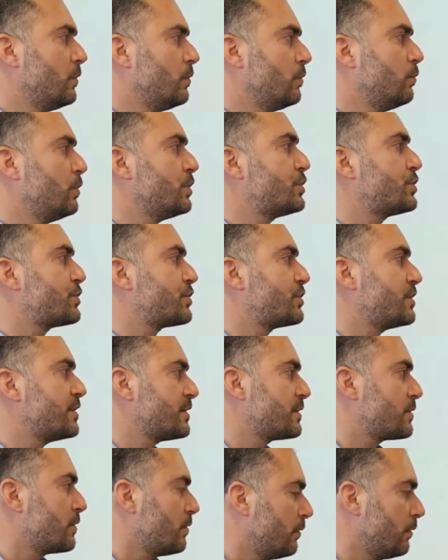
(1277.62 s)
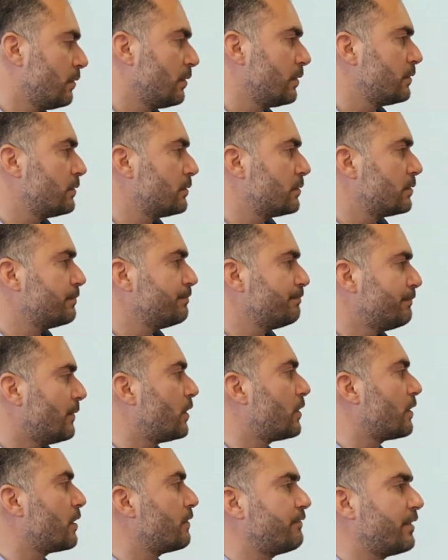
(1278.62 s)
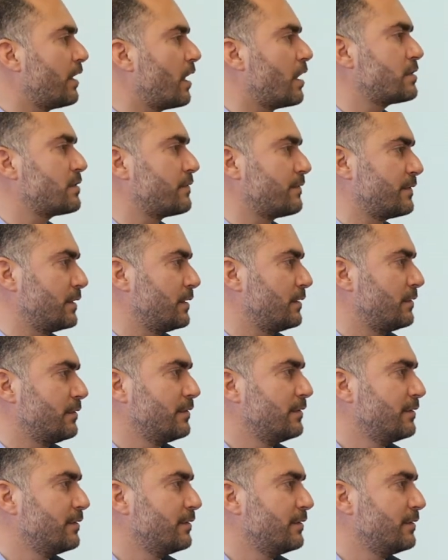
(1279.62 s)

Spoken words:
which is called moral philosophy,